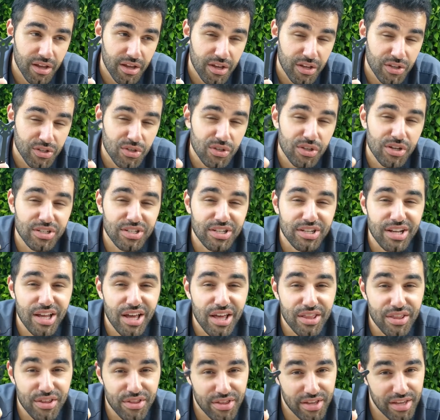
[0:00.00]
So there's
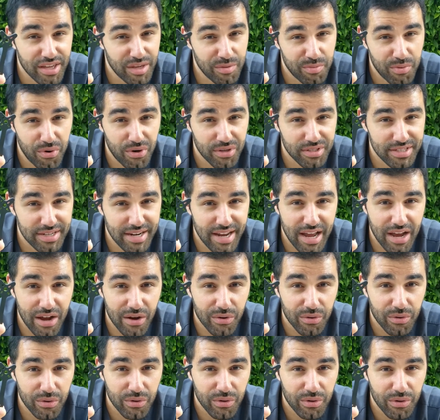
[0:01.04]
another thing he pointed out,
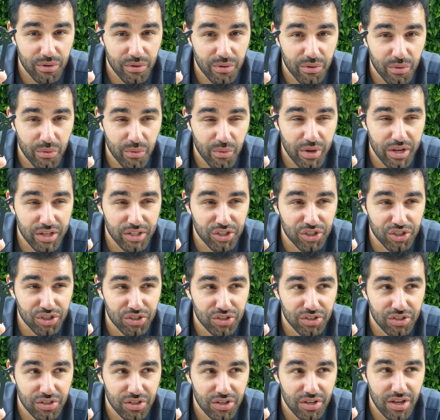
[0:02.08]
which
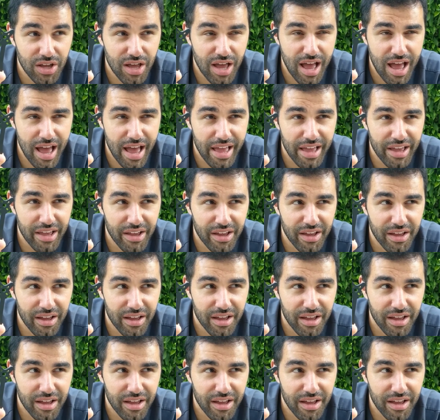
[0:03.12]
I